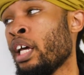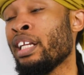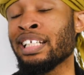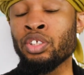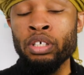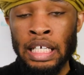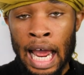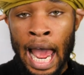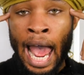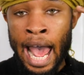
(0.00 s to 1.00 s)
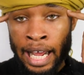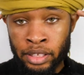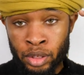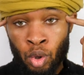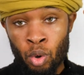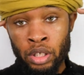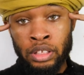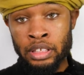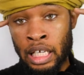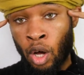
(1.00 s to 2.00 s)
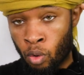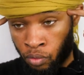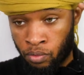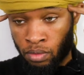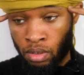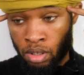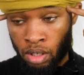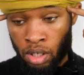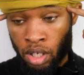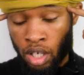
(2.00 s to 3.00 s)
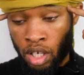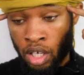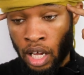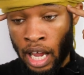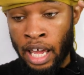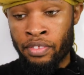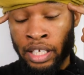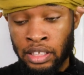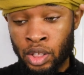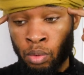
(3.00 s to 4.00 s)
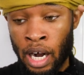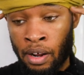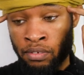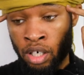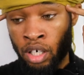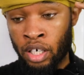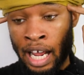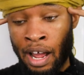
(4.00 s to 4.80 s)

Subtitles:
that you need to ask yourself. And this is what I've learned.